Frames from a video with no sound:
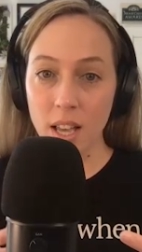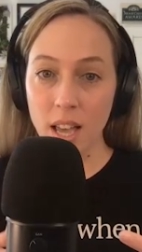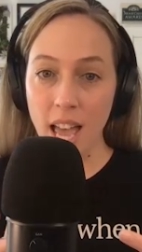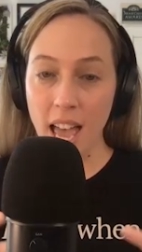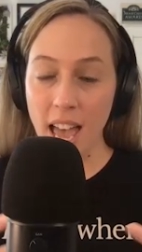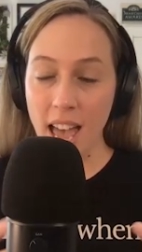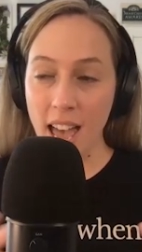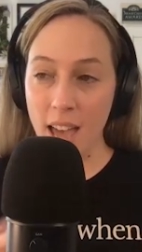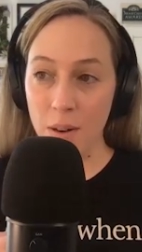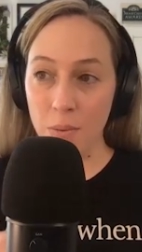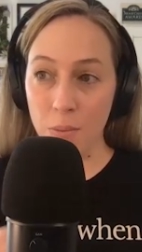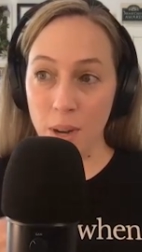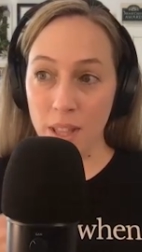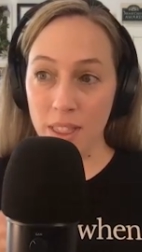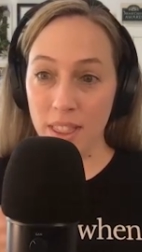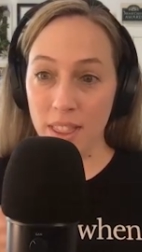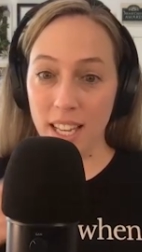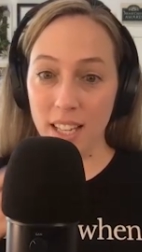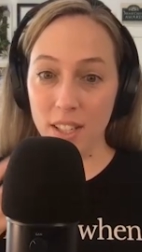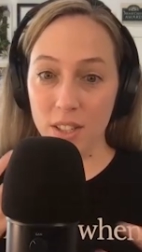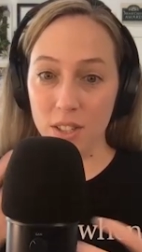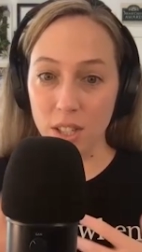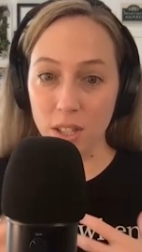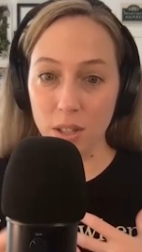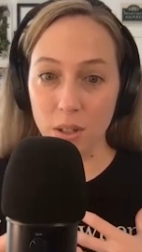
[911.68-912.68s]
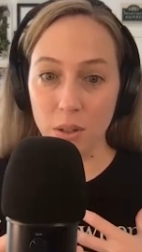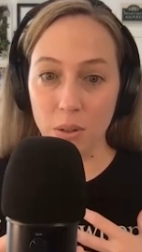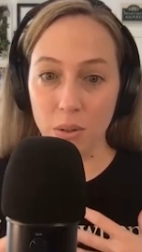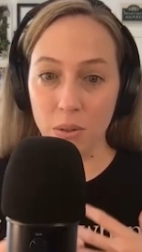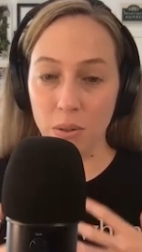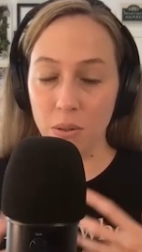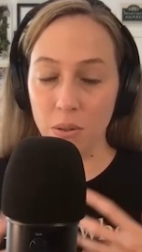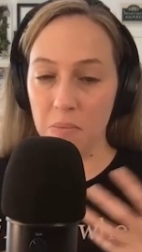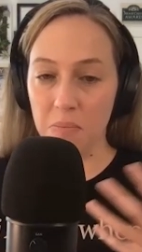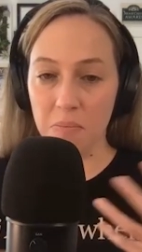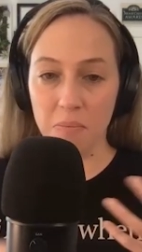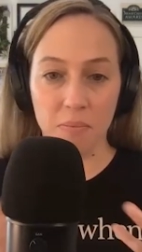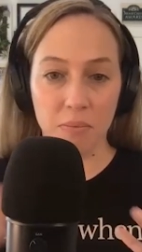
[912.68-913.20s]
And when they
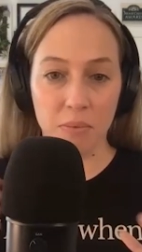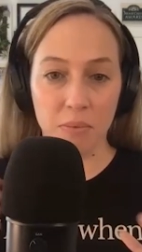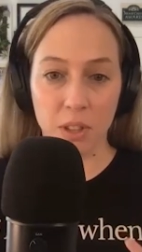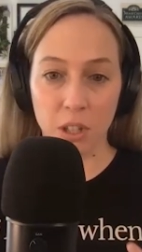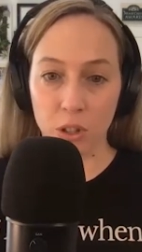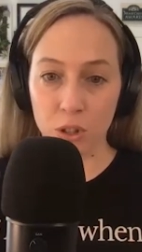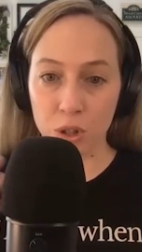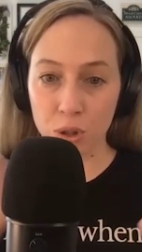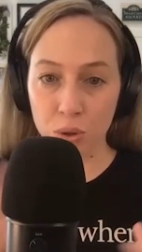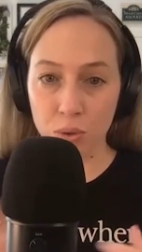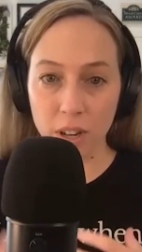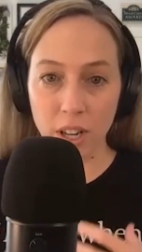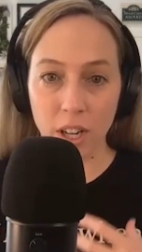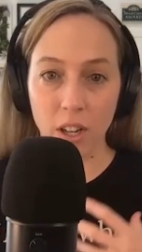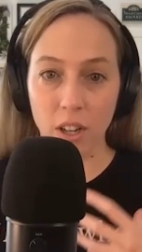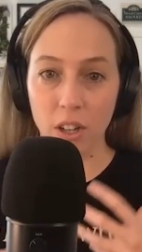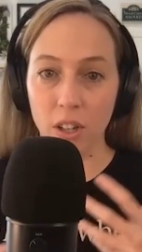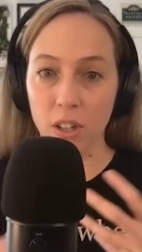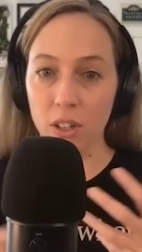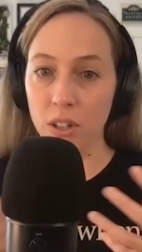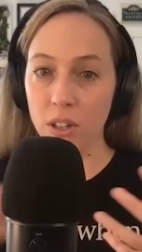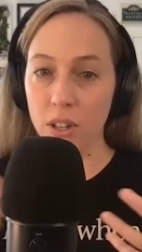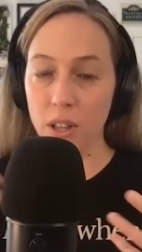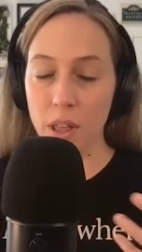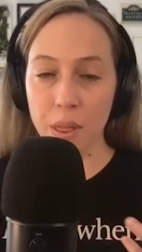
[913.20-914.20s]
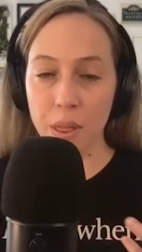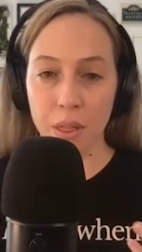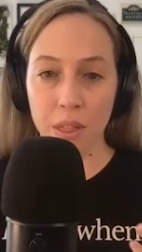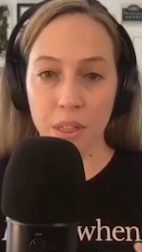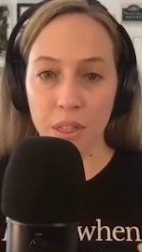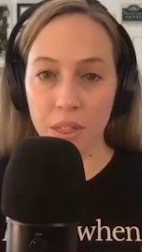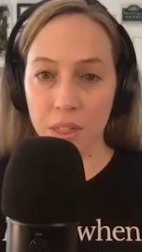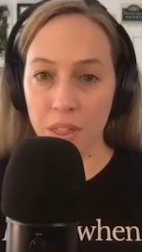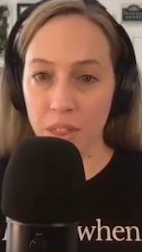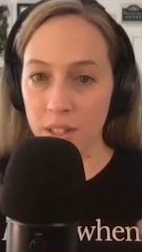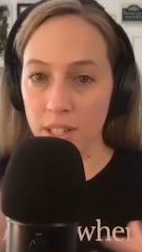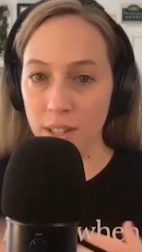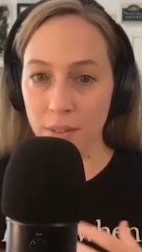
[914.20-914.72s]
do, they're triggered,
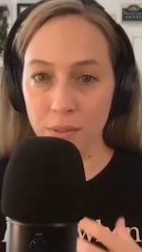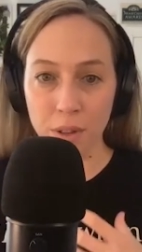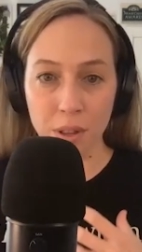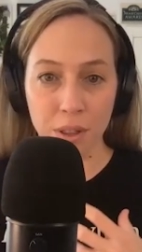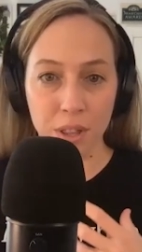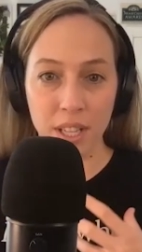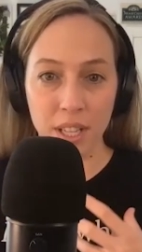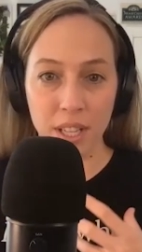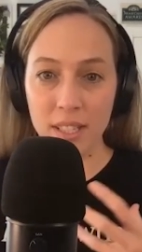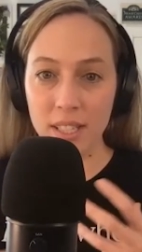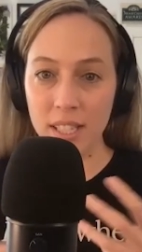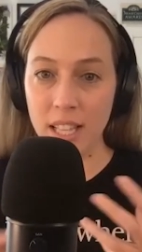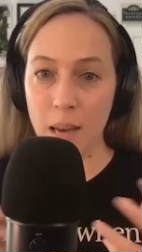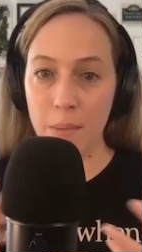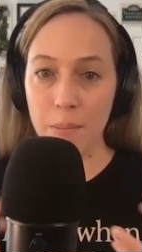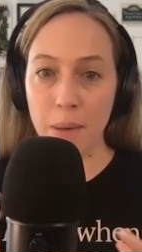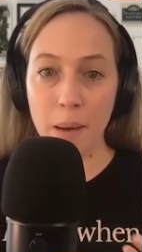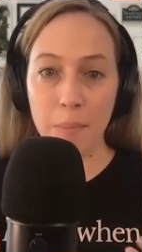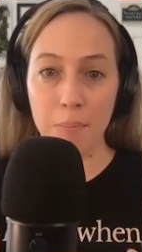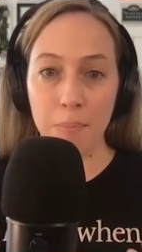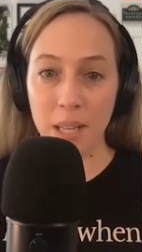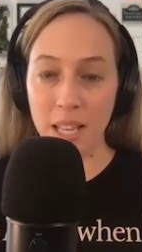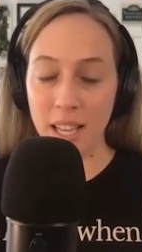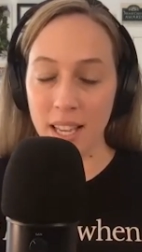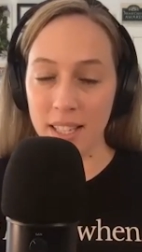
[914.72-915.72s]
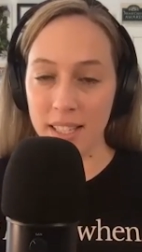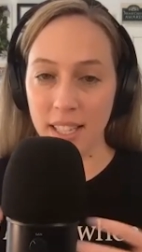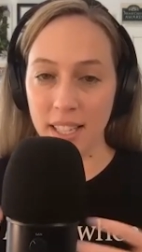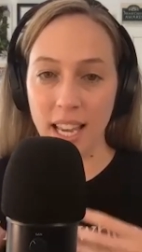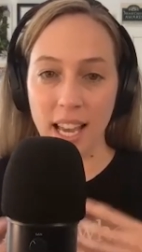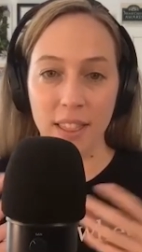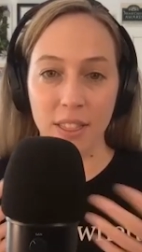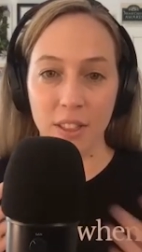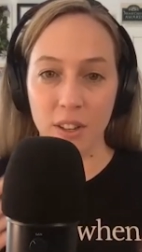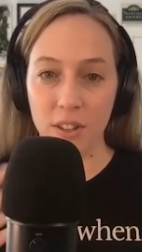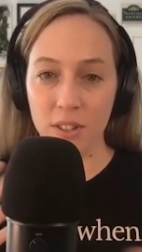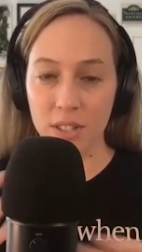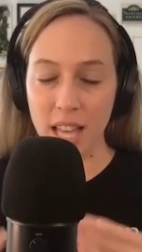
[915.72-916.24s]
different things come up because
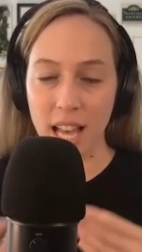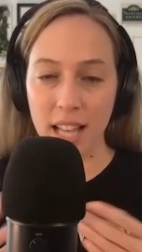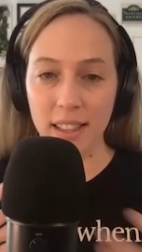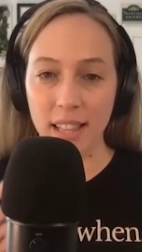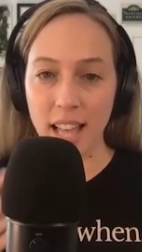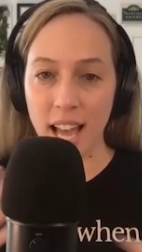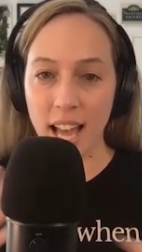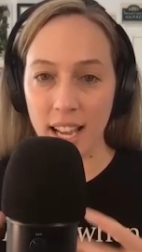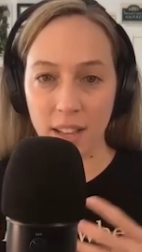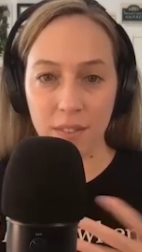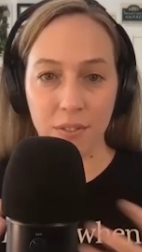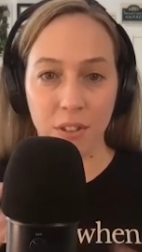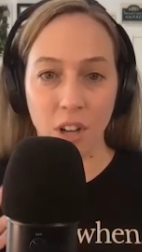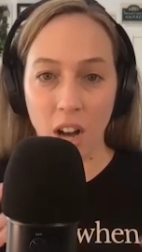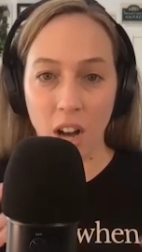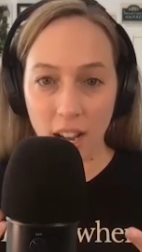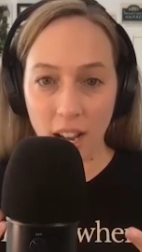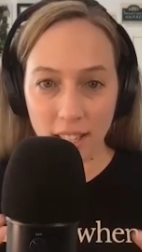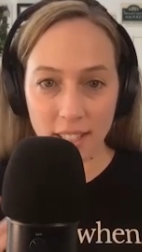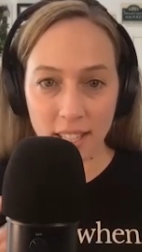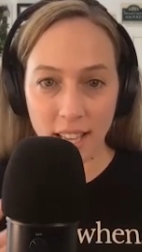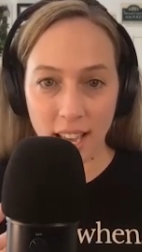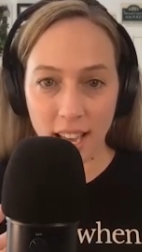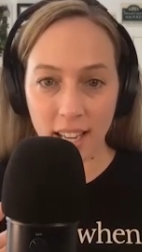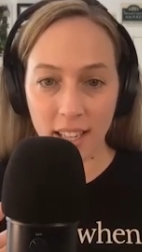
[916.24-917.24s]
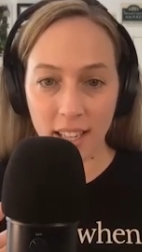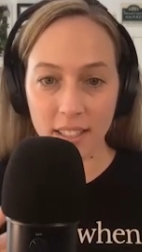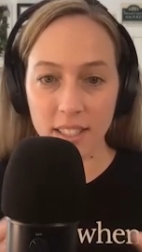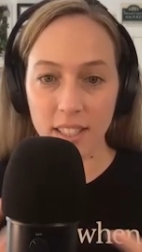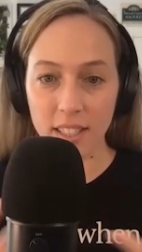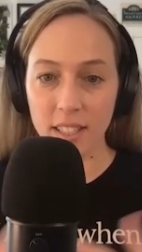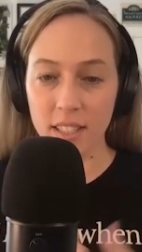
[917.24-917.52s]
again, there's that lack of contact.